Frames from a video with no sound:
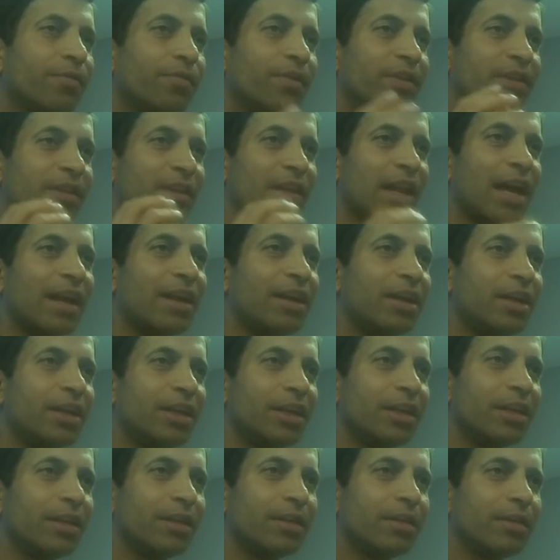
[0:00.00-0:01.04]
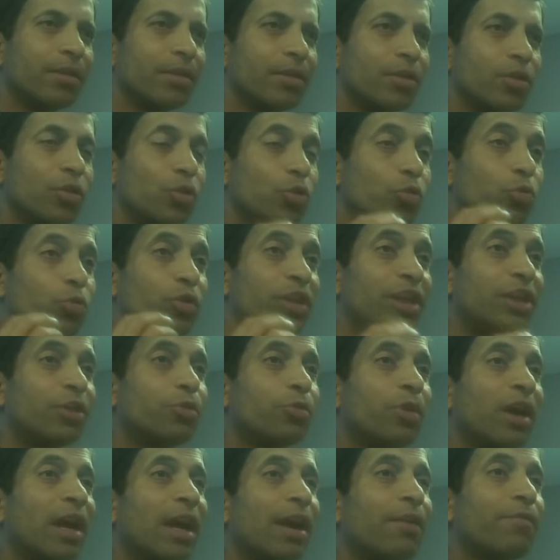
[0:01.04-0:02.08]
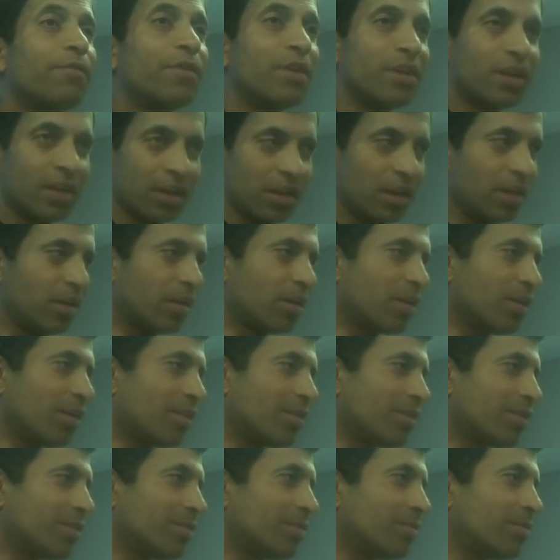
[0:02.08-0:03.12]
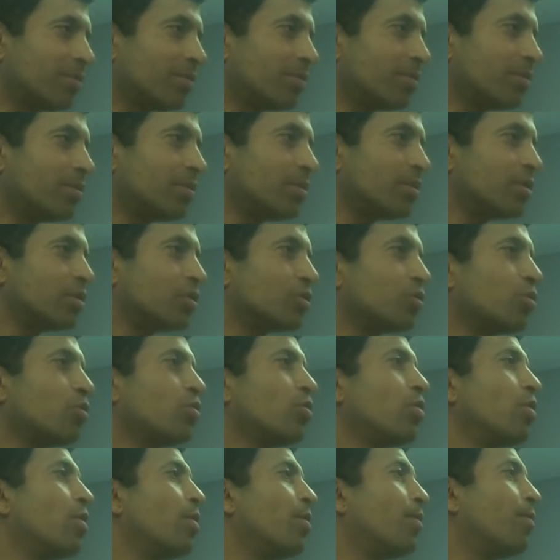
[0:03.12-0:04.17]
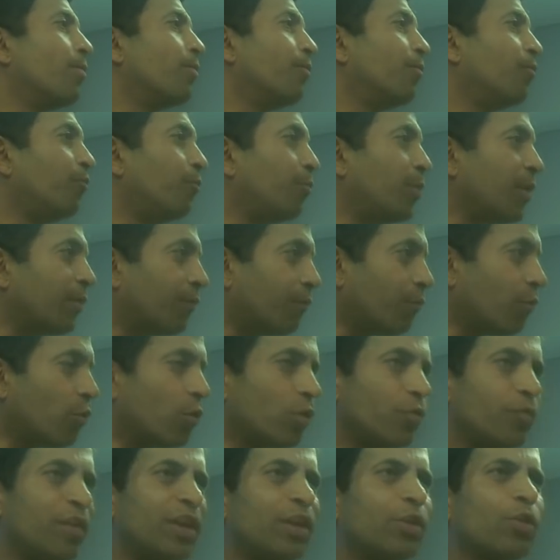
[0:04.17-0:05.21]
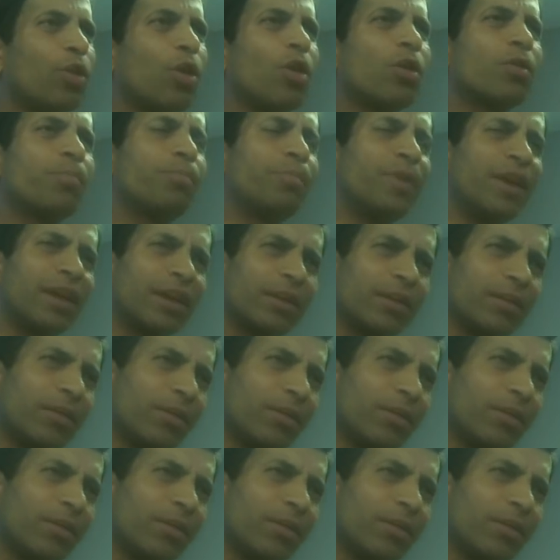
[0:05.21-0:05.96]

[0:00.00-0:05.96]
with clarity, you need to have clear gut. So before we talk big